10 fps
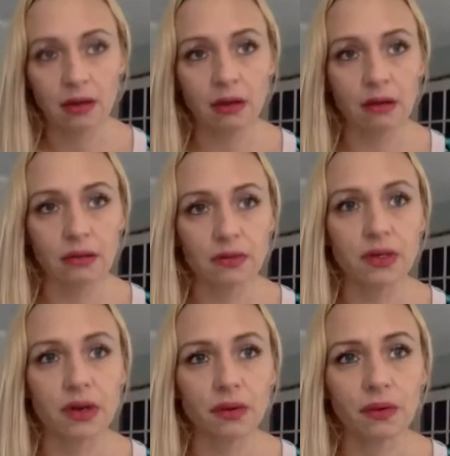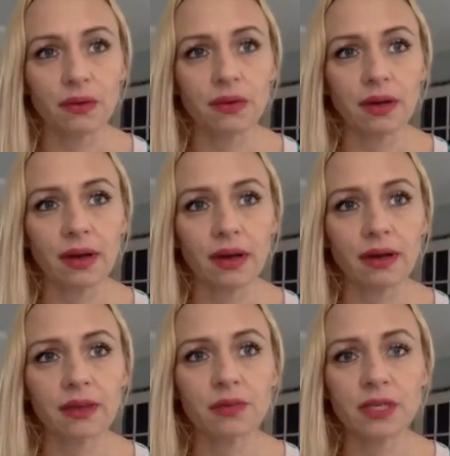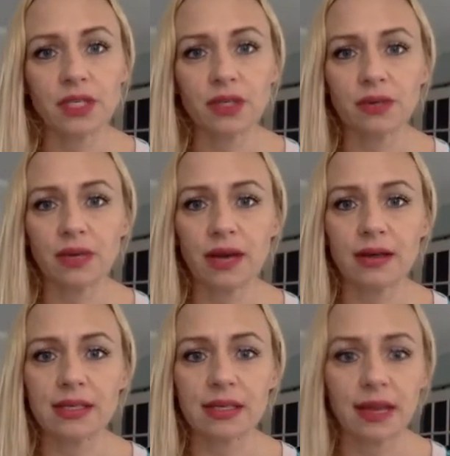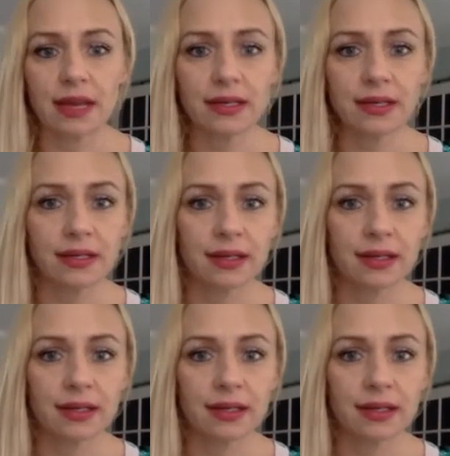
also, because we isolate,